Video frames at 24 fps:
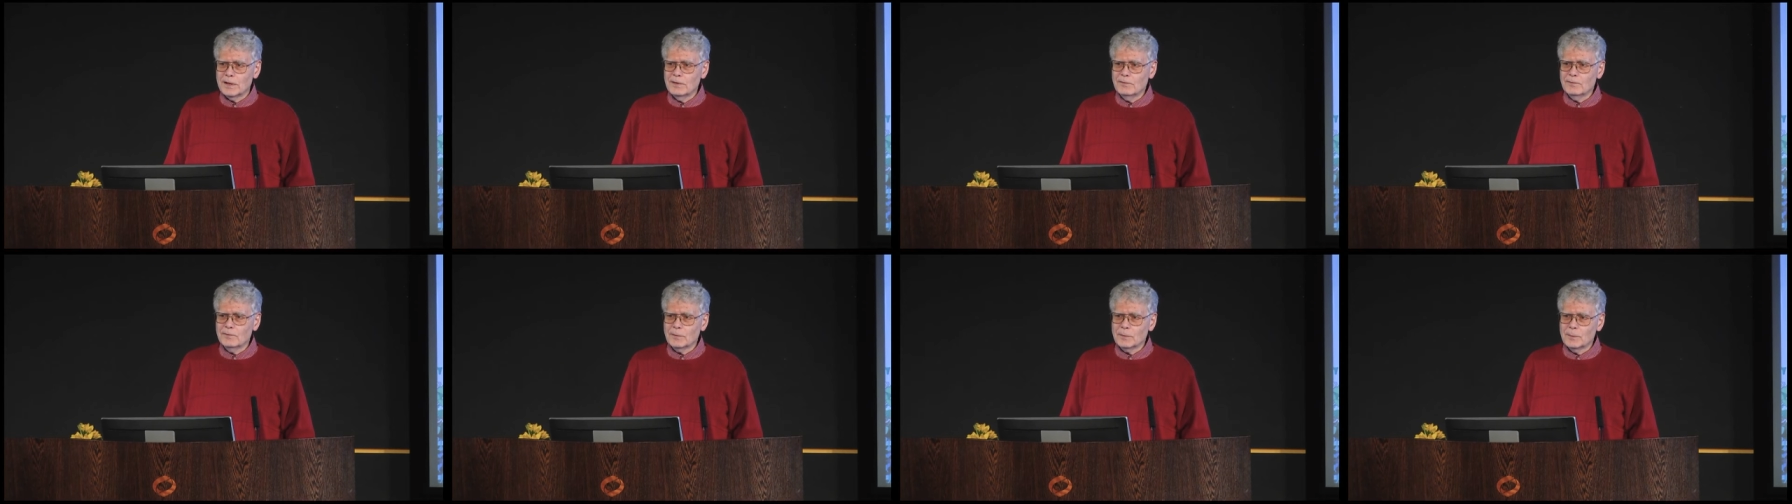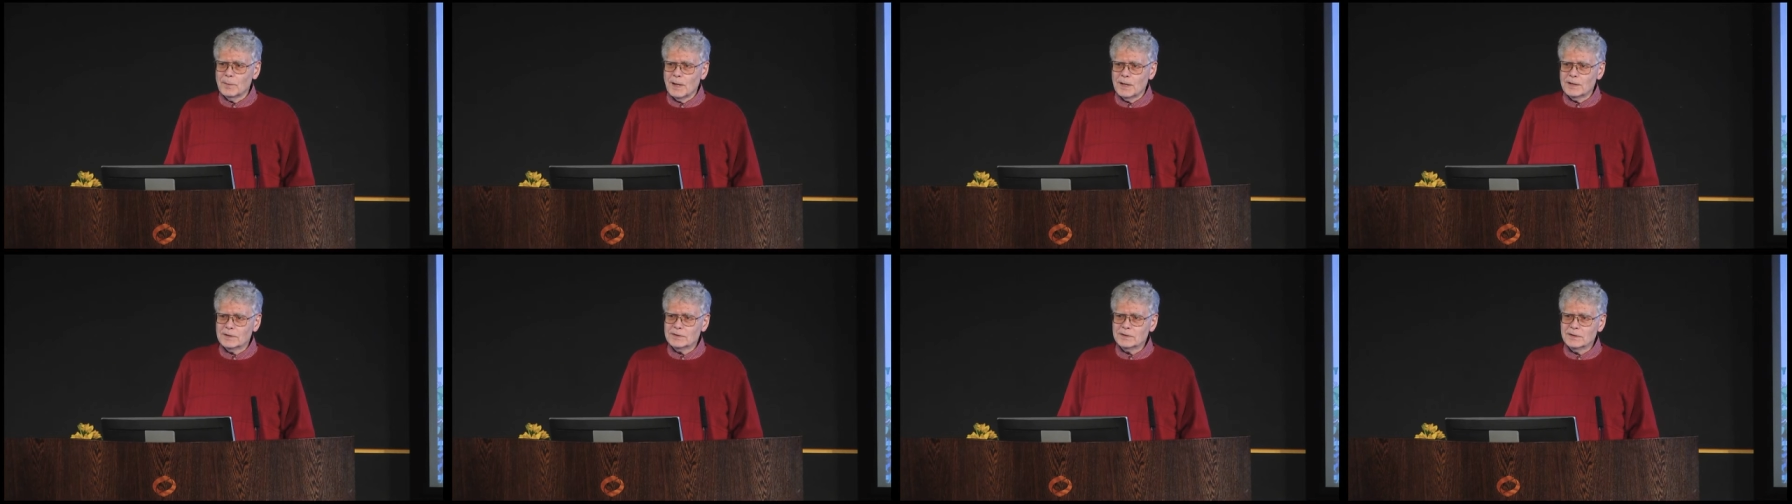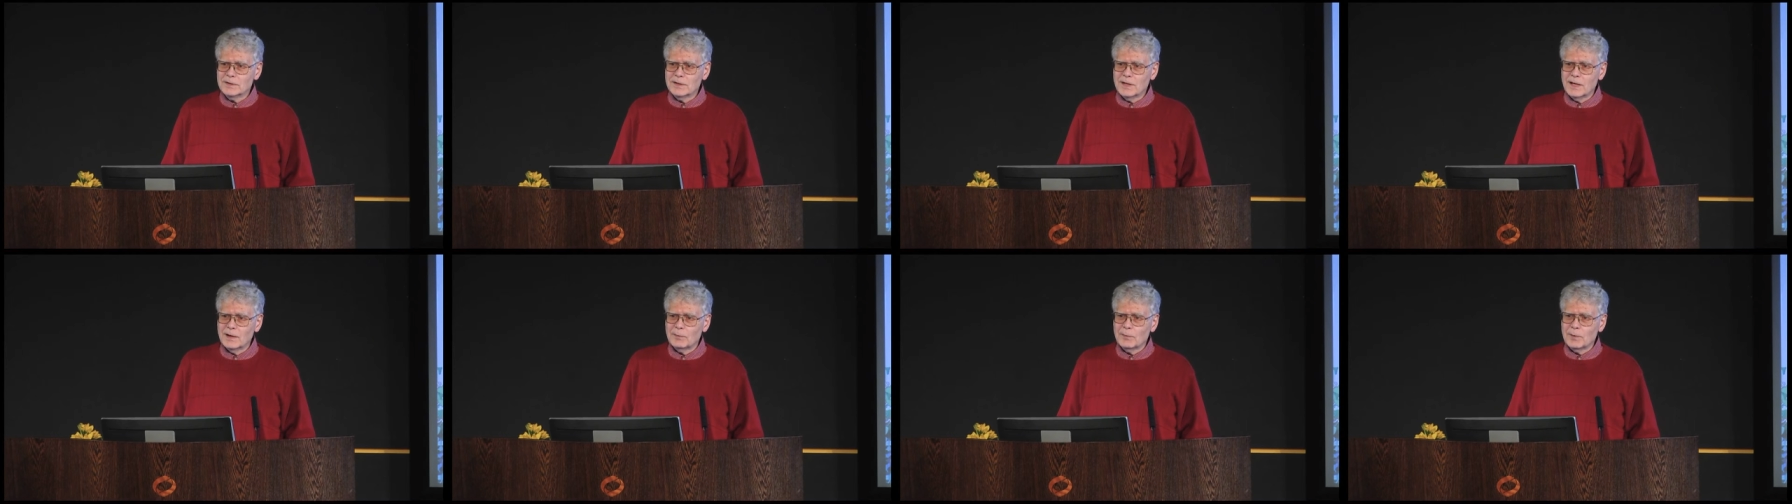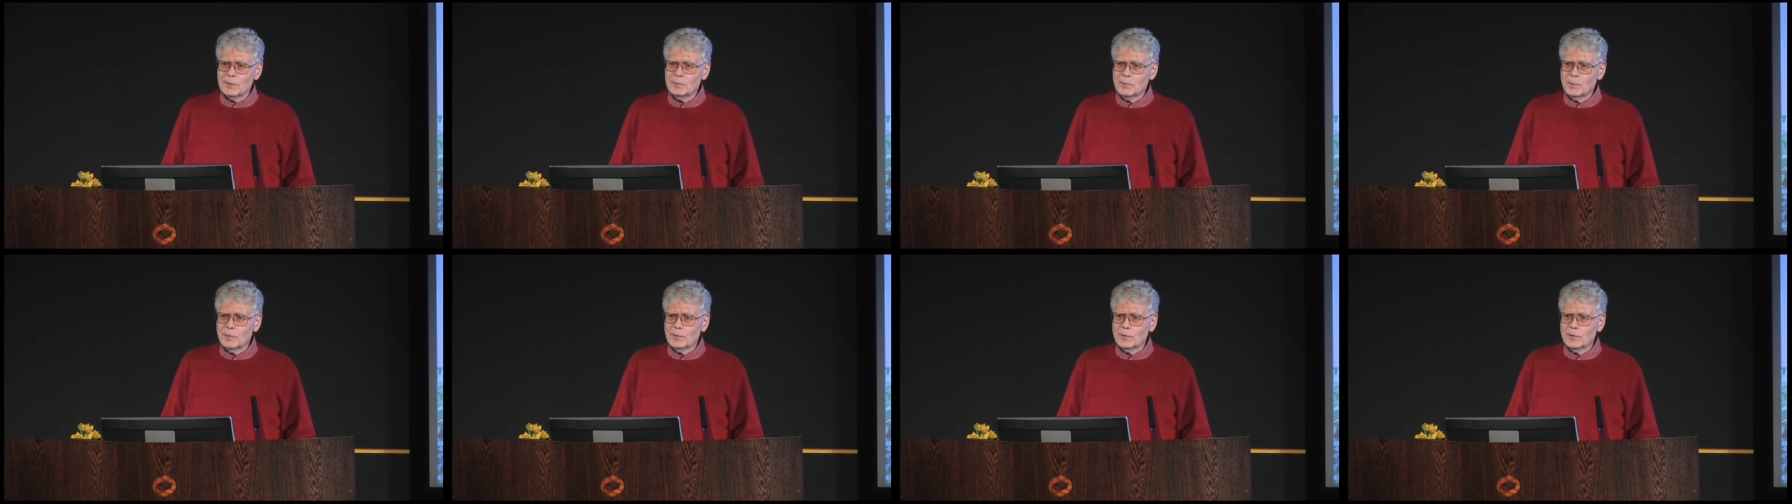information that we
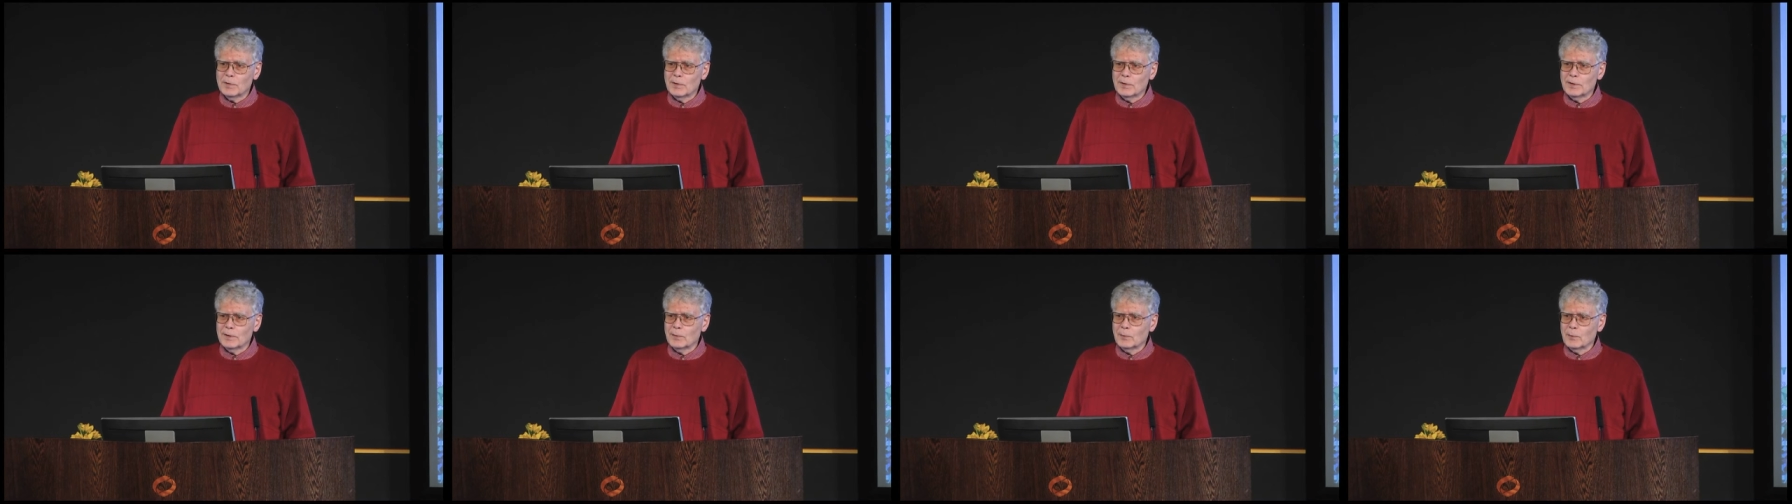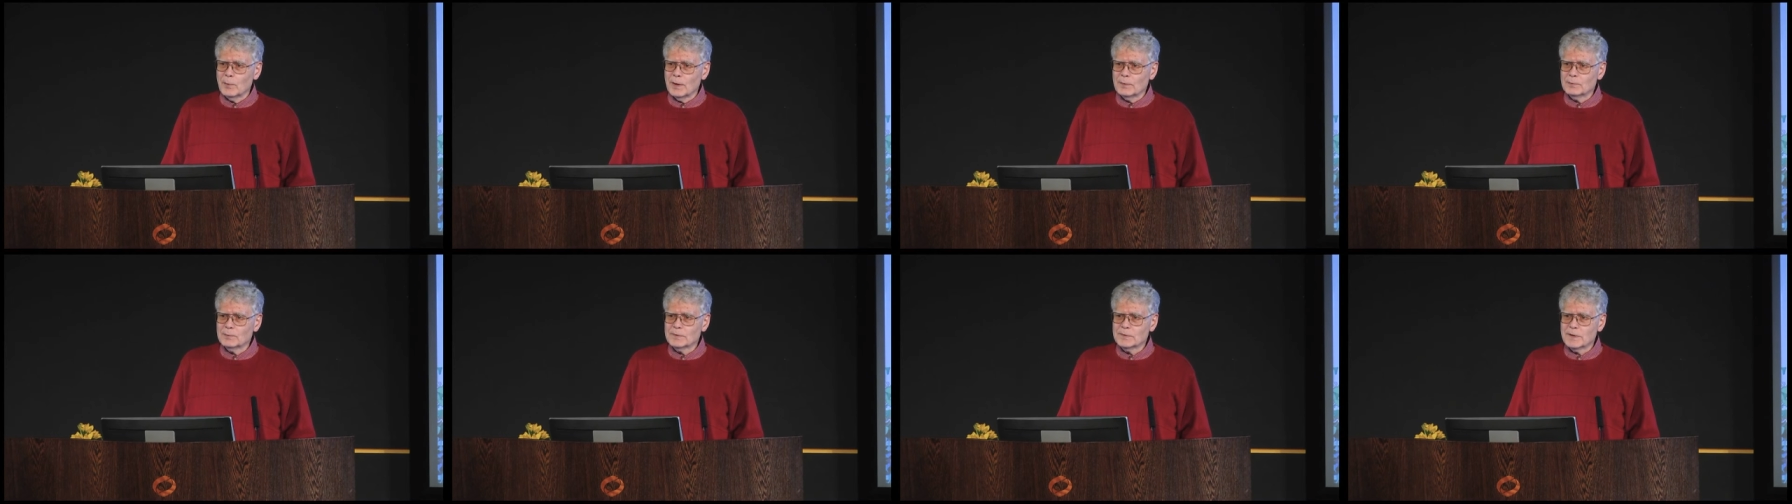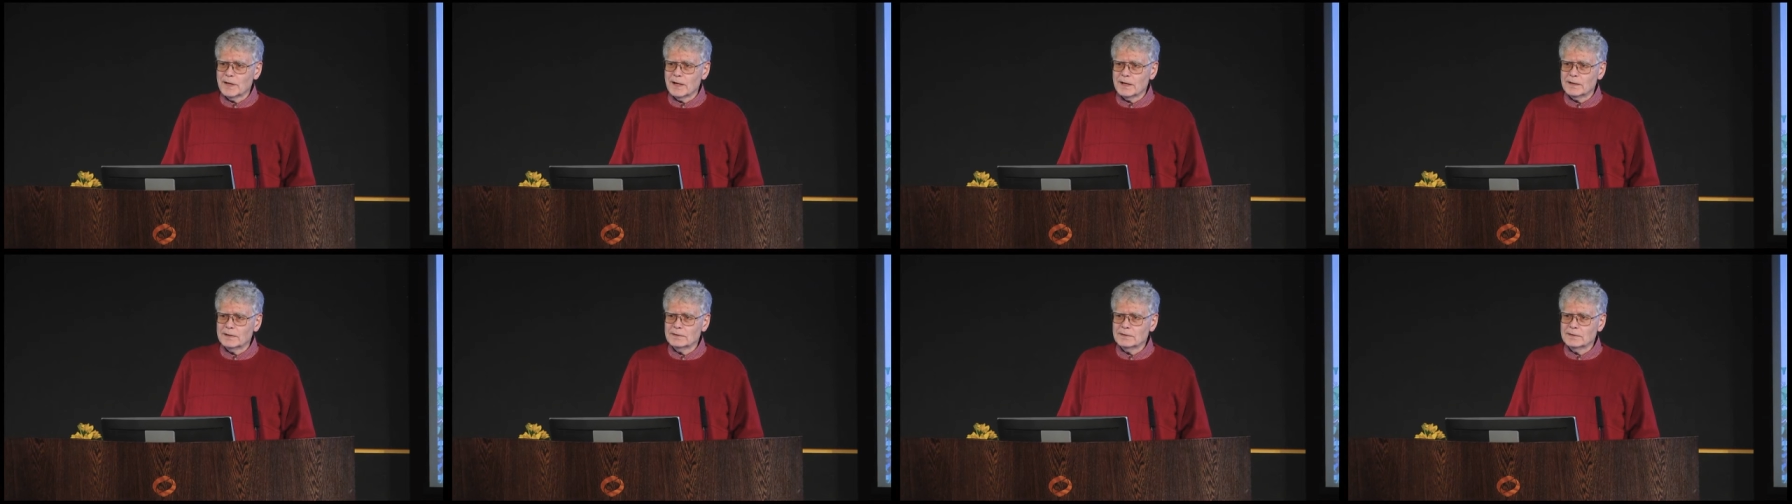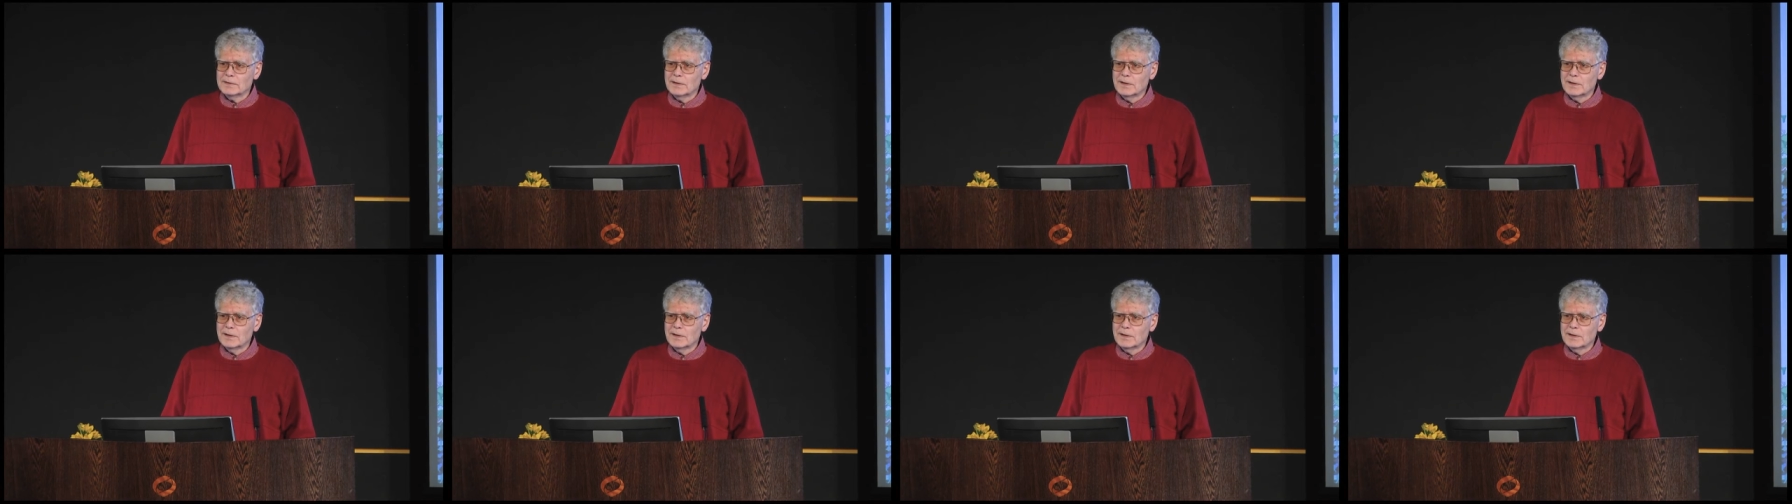put on our website,